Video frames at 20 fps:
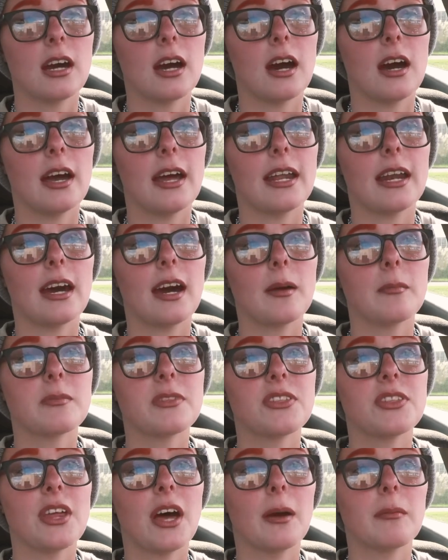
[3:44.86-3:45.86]
And
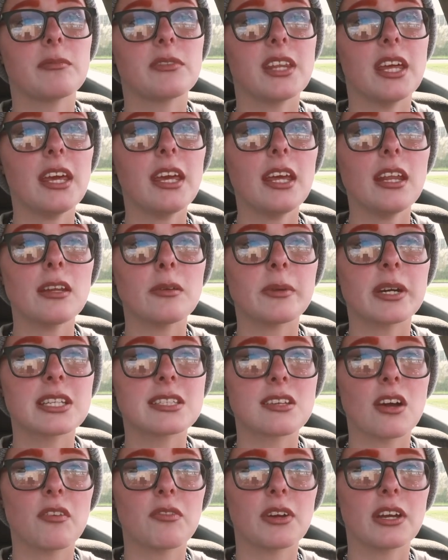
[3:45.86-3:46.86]
I'm thinking to
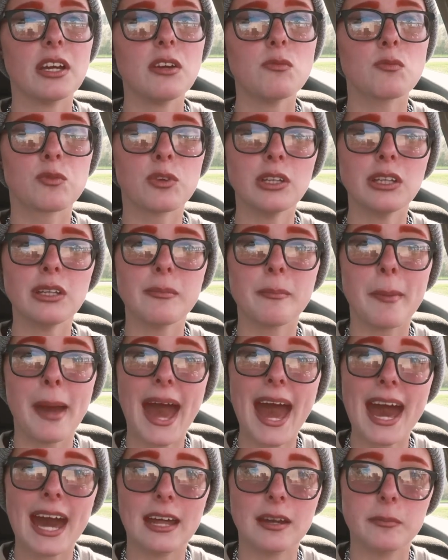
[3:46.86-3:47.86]
myself, I get really
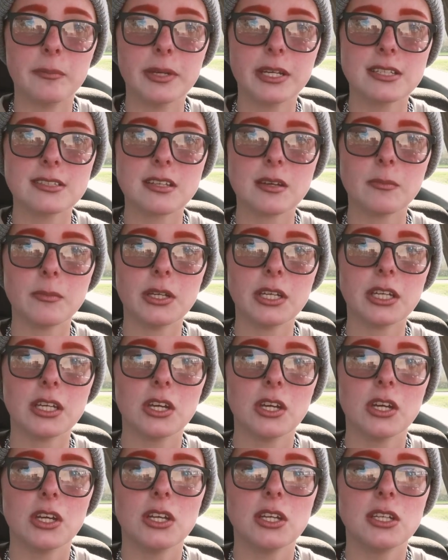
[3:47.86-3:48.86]
mad, because I'm like,
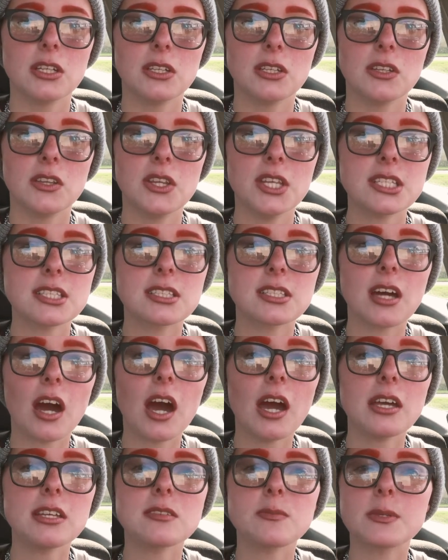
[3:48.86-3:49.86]
this
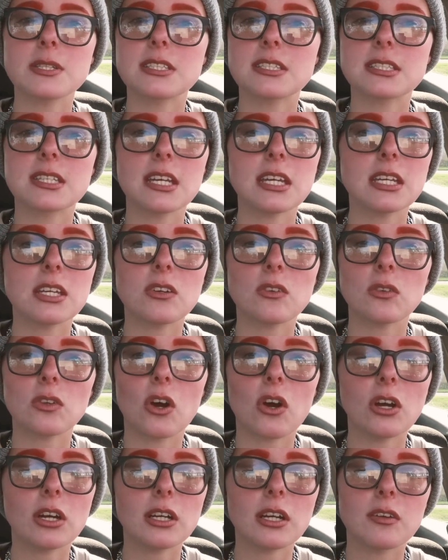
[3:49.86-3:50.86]
guy has been sitting here
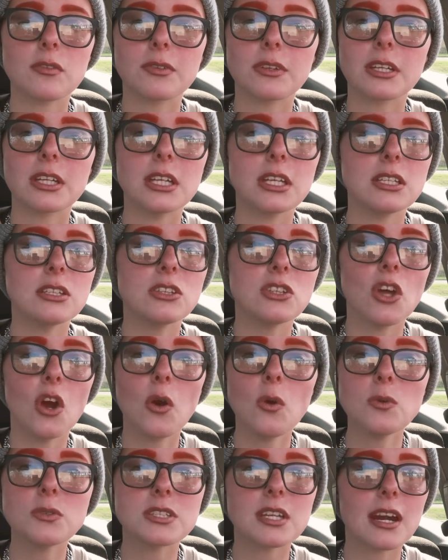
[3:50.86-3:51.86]
long enough, like, he
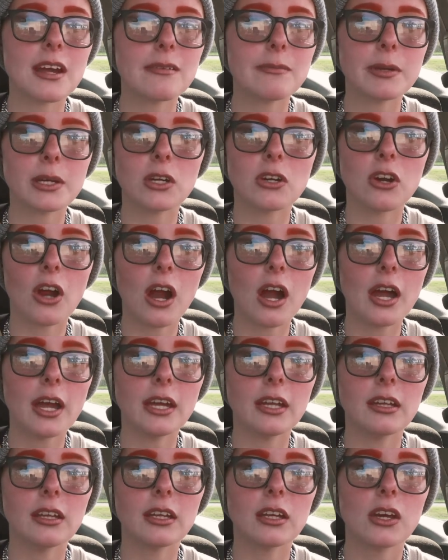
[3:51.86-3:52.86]
knows that I've been
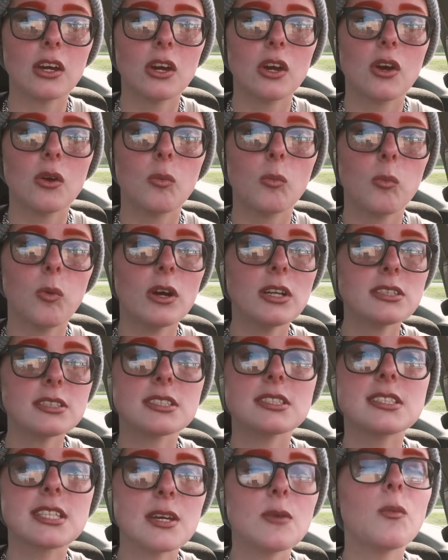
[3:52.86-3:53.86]
crying. Like, what
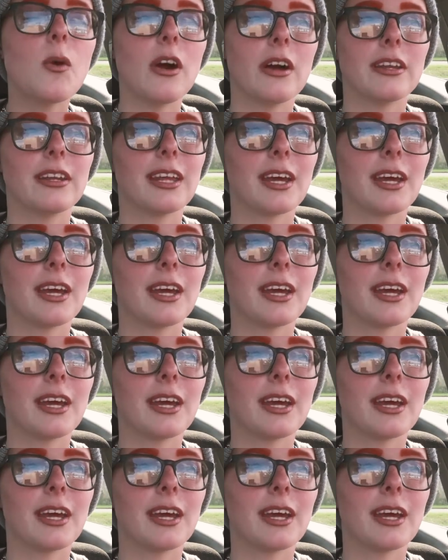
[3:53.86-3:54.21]
does he want?